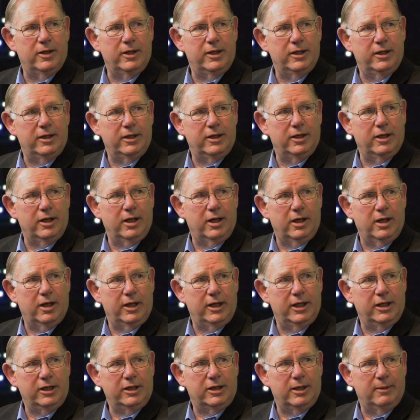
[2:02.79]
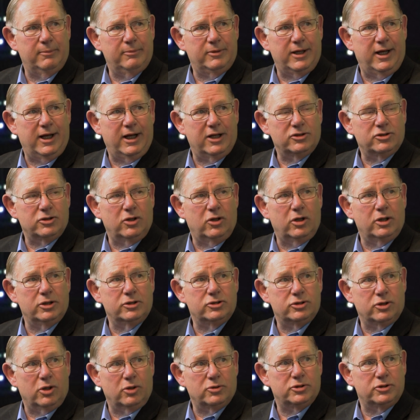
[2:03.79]
the in, uh, income tax
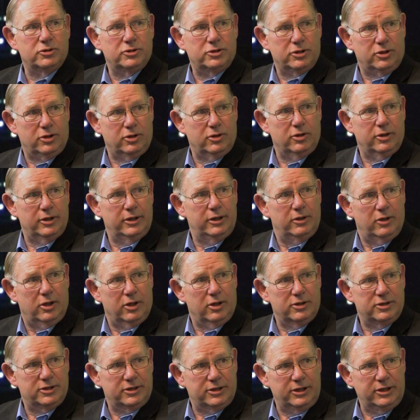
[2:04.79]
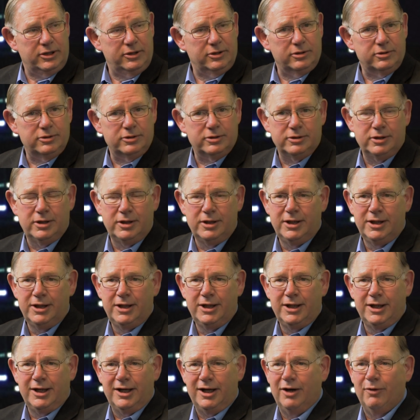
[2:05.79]
on Social Security on our seniors.
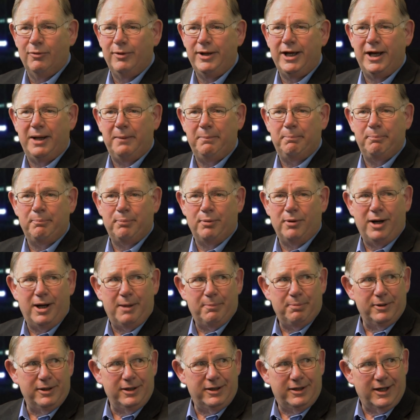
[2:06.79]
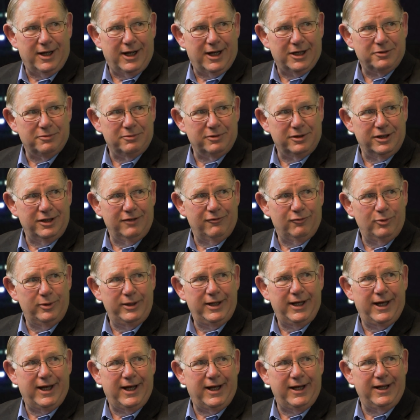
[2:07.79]
Uh, we had property tax relief.
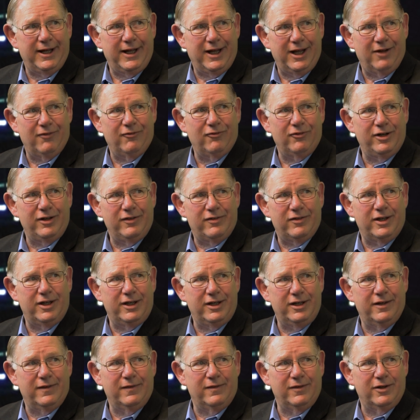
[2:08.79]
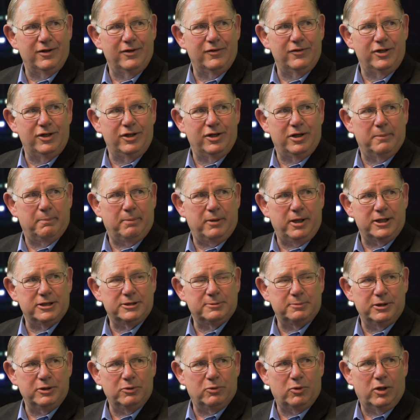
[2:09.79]
We had everything in there that you could
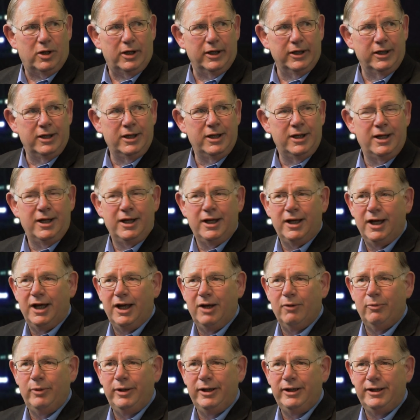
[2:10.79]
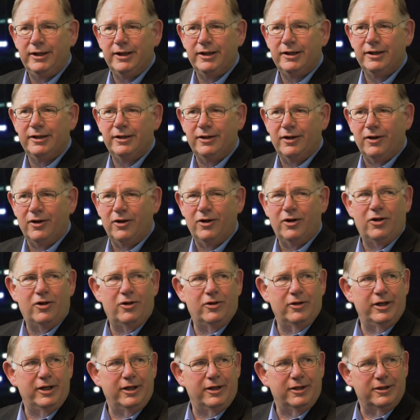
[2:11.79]
possibly want, and we did it
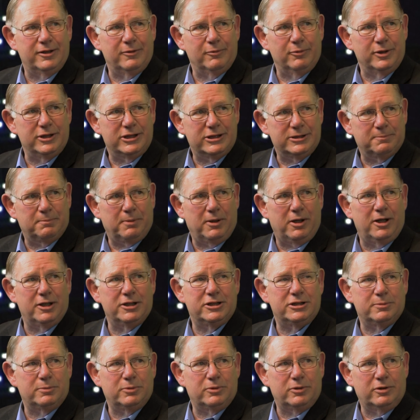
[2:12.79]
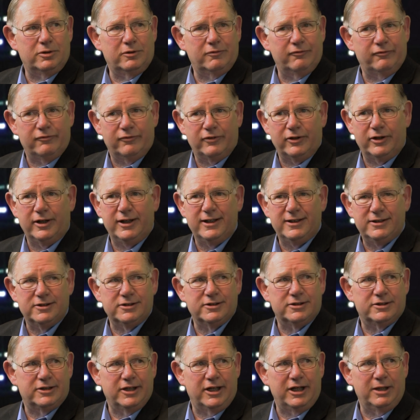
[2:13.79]
all in a responsible, very
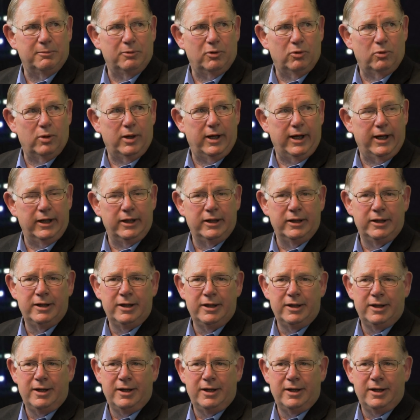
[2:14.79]
sustainable way.